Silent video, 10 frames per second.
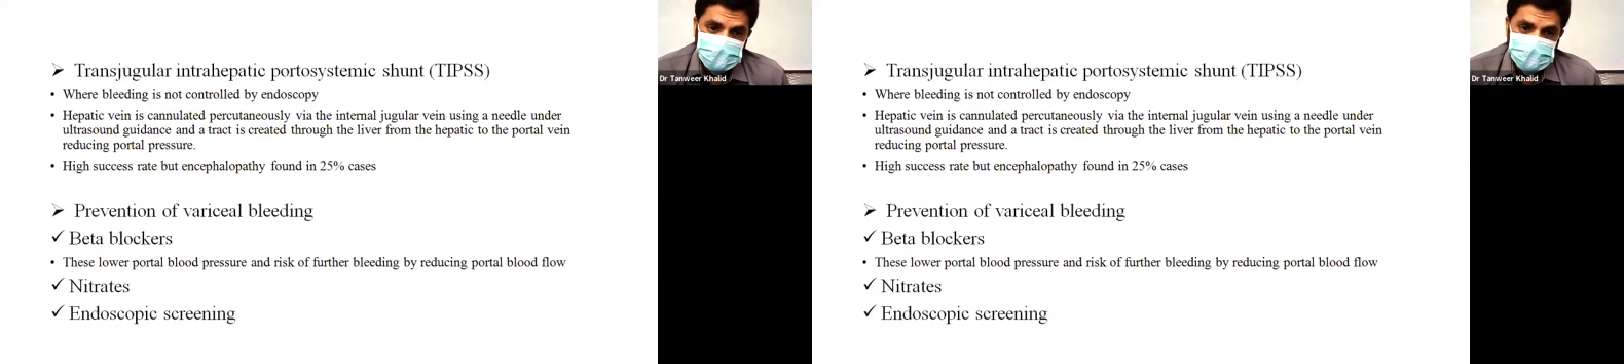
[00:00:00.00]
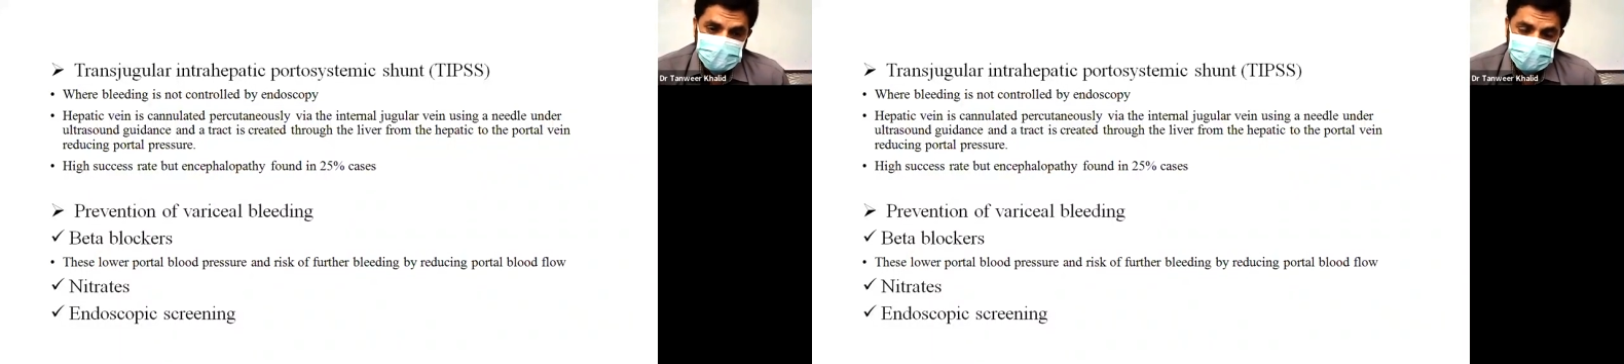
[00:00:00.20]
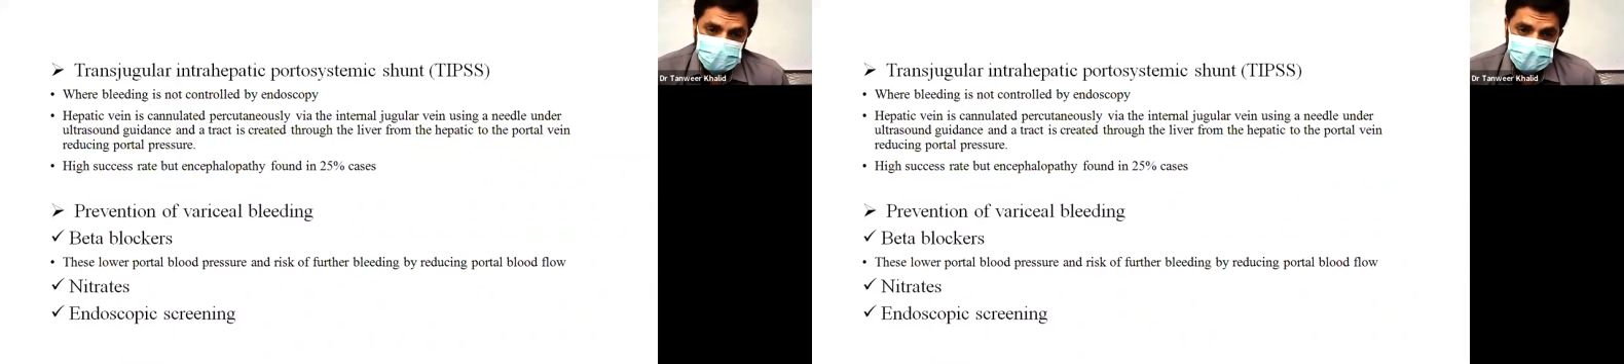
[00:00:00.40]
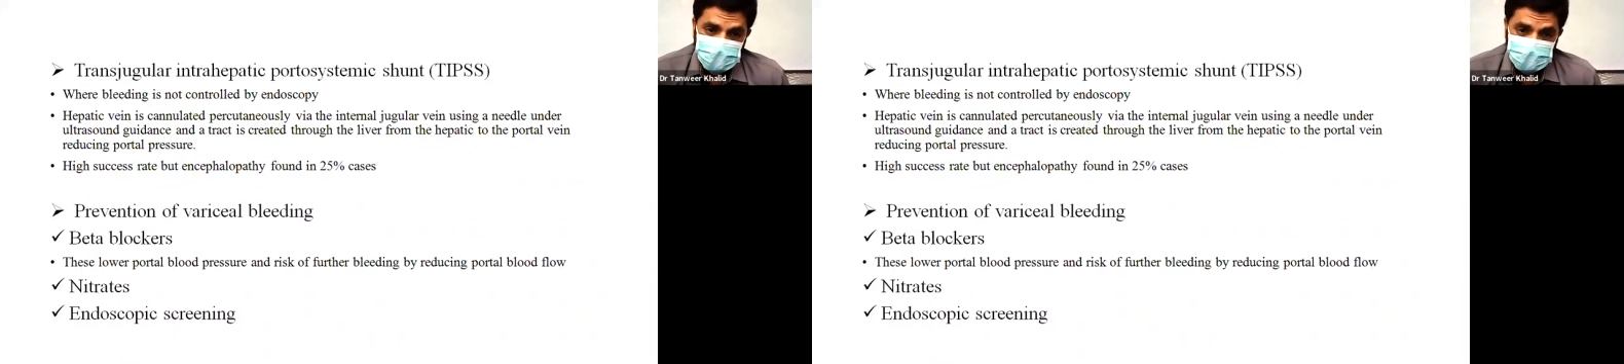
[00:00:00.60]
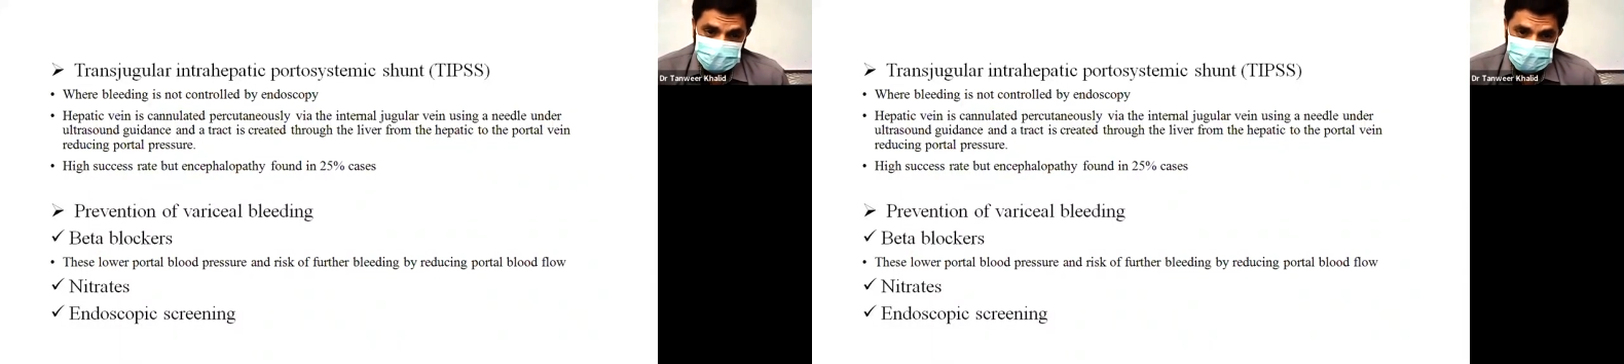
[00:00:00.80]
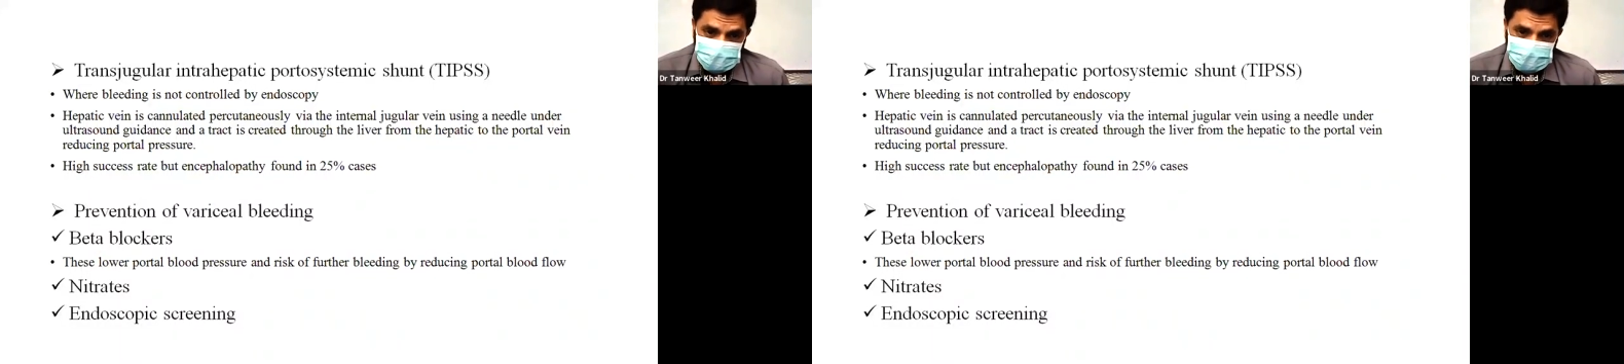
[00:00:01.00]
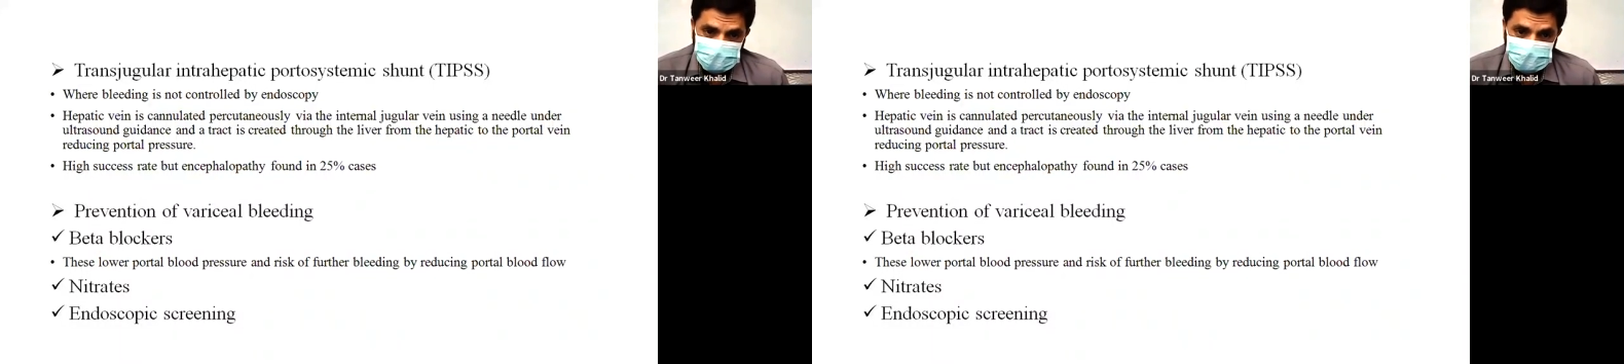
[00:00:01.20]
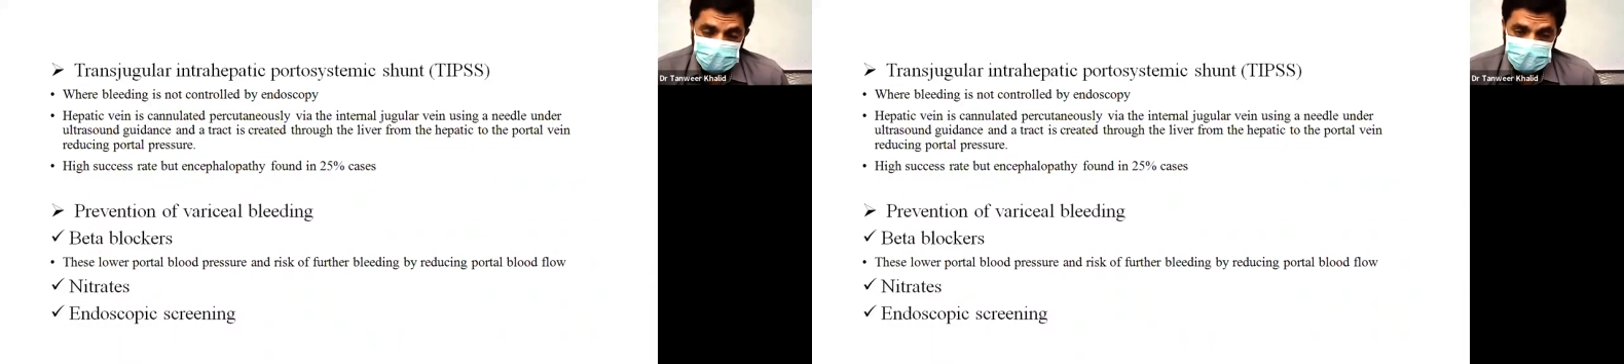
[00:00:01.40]
So the
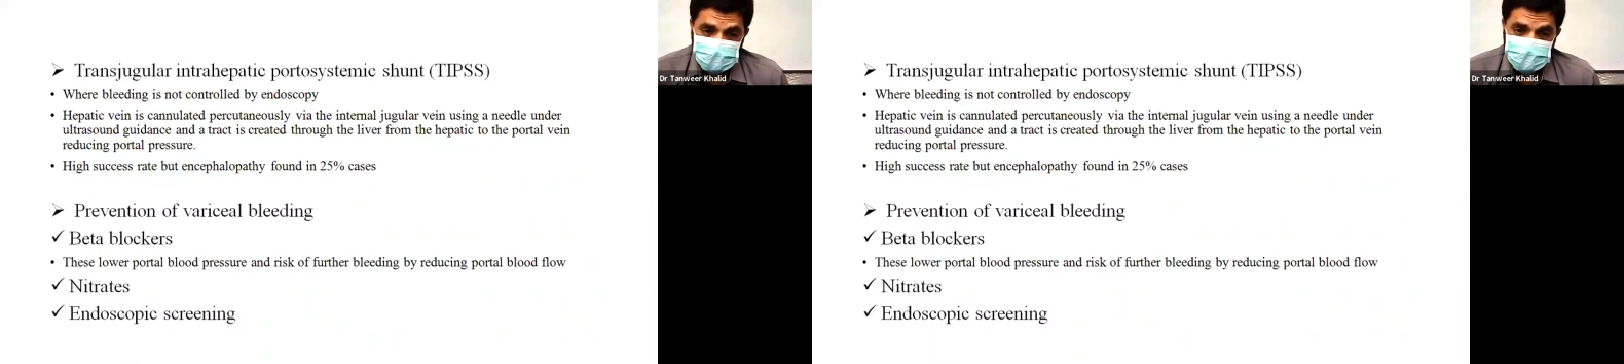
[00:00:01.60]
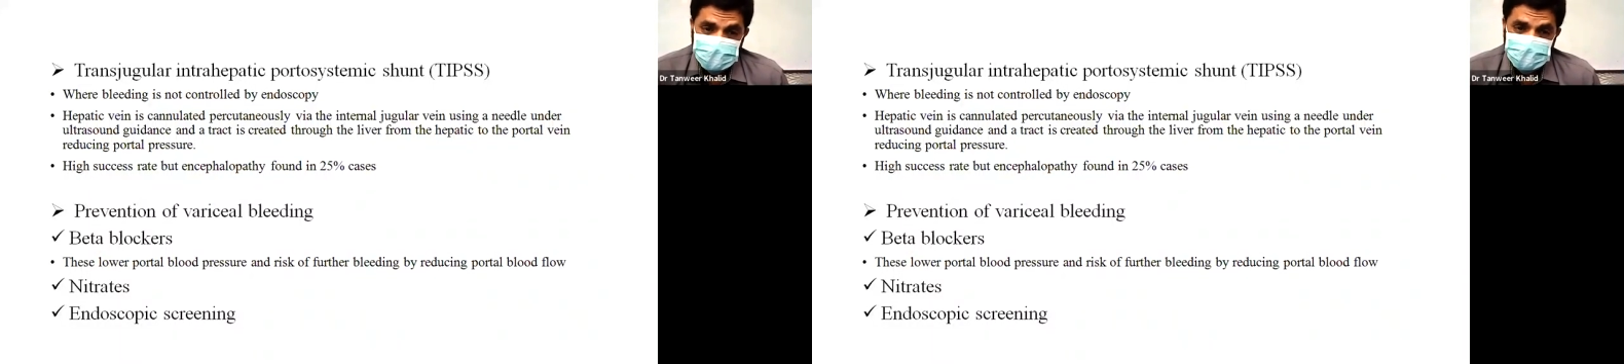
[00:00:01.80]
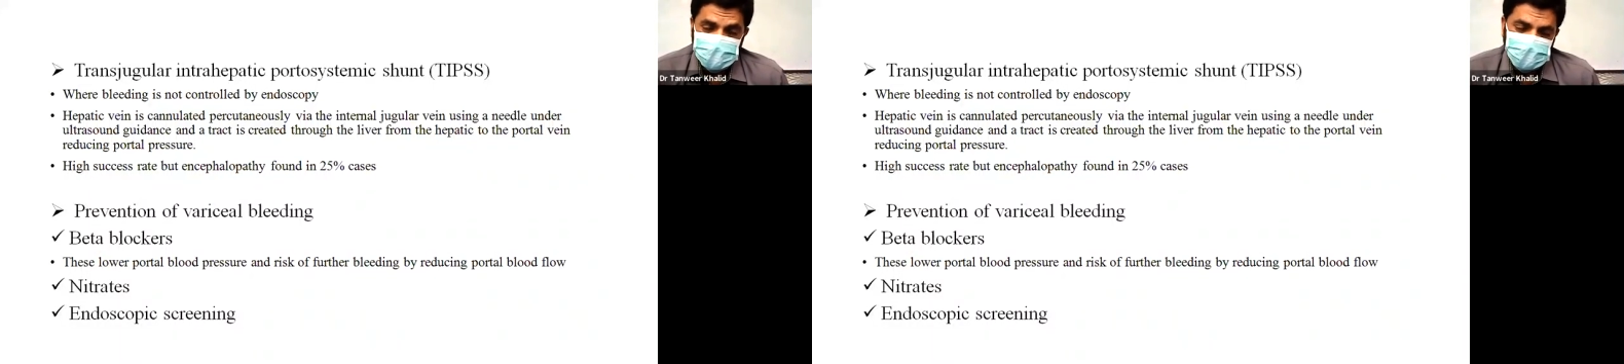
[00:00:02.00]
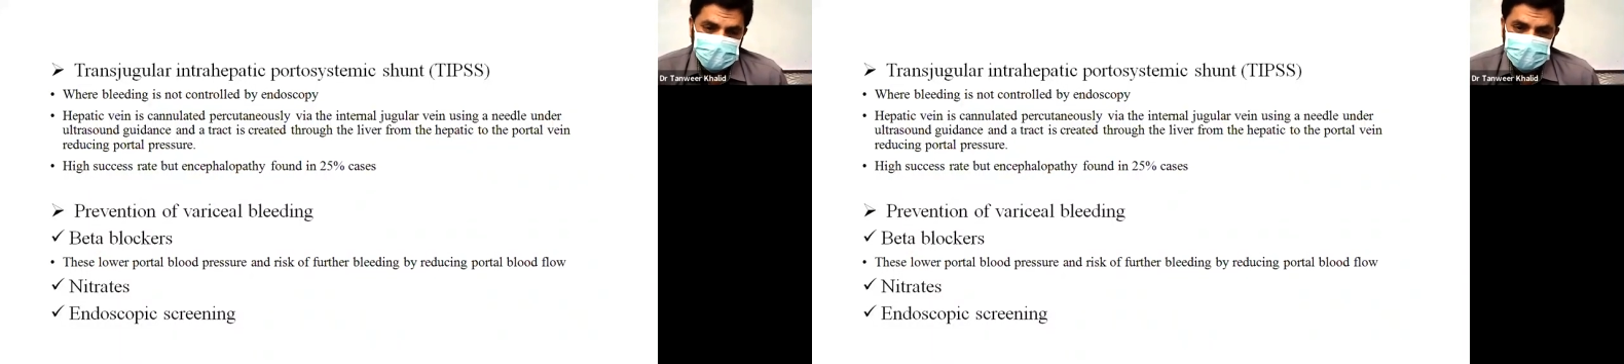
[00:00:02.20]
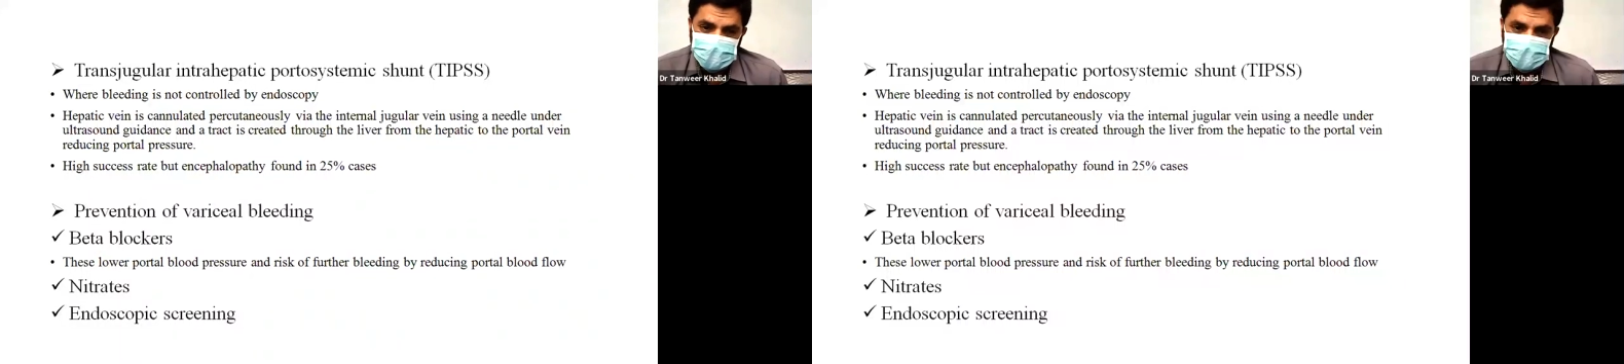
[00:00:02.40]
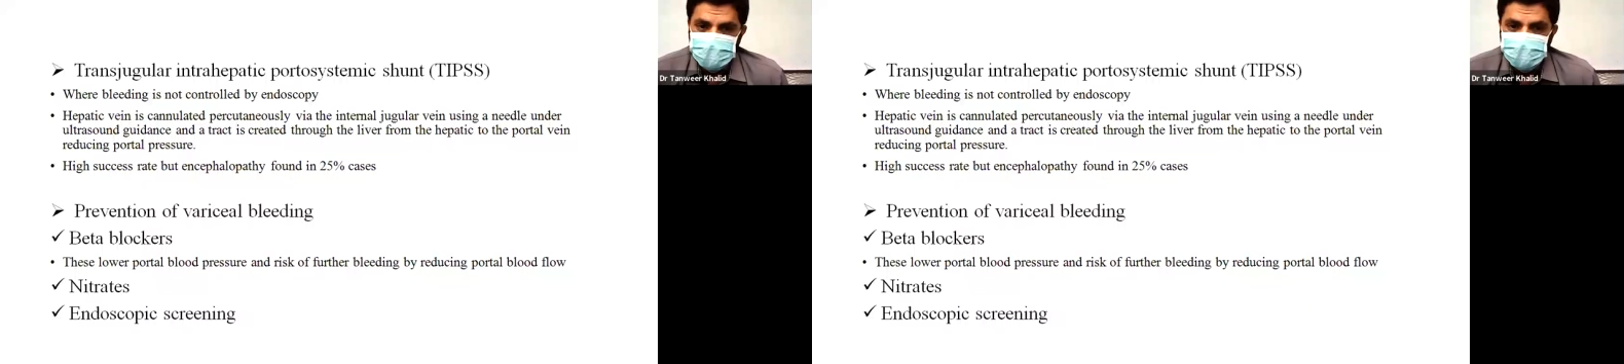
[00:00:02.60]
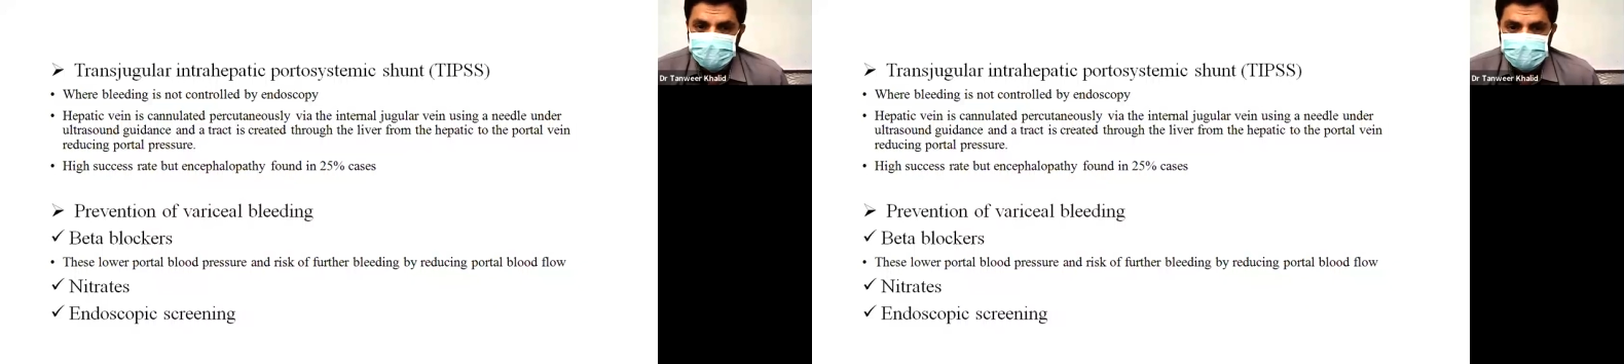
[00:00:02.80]
problem is basically into the liver.